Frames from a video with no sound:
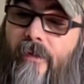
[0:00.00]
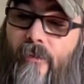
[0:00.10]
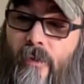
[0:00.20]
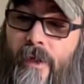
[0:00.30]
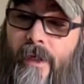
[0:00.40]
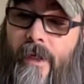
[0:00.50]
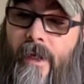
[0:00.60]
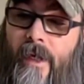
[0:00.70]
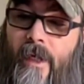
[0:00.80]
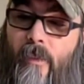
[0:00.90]
3
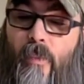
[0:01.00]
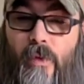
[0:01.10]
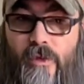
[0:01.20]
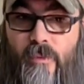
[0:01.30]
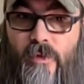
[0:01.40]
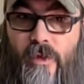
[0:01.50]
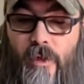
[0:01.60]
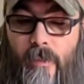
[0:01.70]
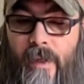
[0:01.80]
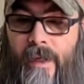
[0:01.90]
prism
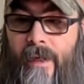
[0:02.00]
scope.